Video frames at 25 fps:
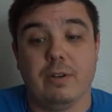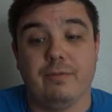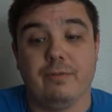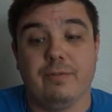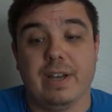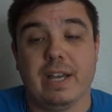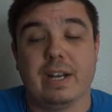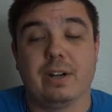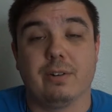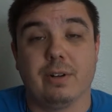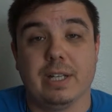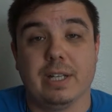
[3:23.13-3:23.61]

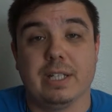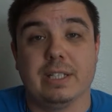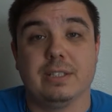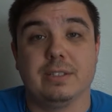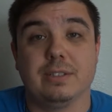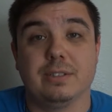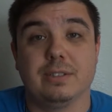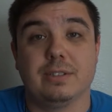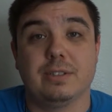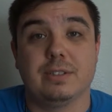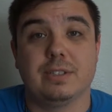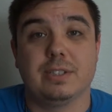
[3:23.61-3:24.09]

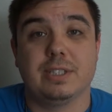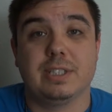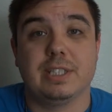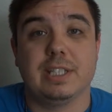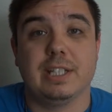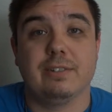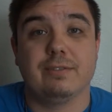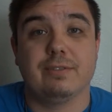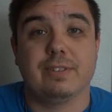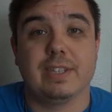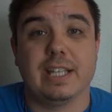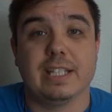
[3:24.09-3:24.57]
veterans,
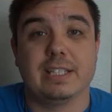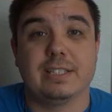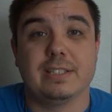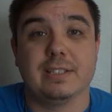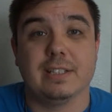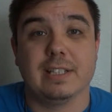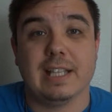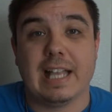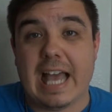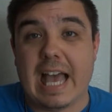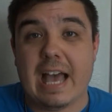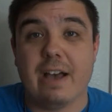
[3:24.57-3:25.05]
see if they
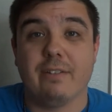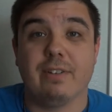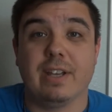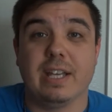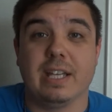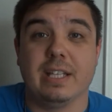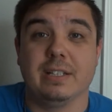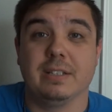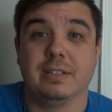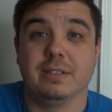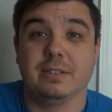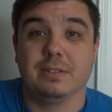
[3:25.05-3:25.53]
still have
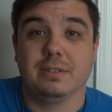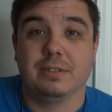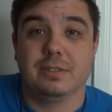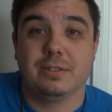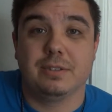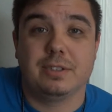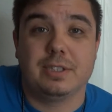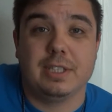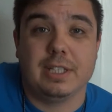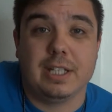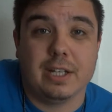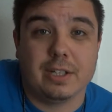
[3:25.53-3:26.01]
it, and
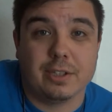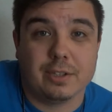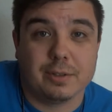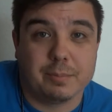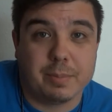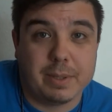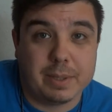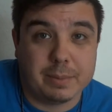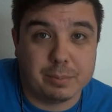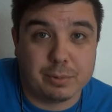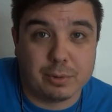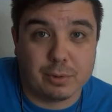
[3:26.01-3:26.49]
see other
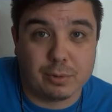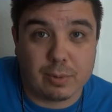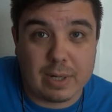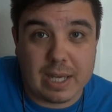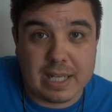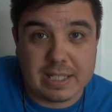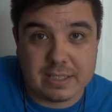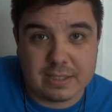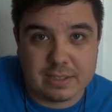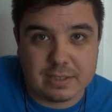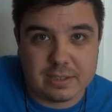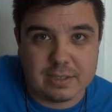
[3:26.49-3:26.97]
people
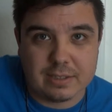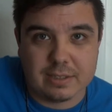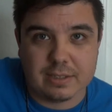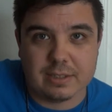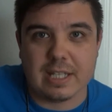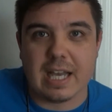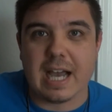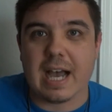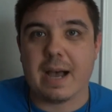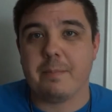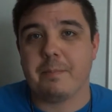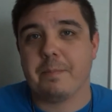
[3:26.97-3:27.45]
rising to the
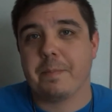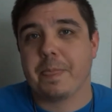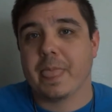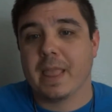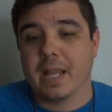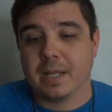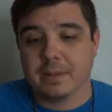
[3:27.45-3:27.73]
top.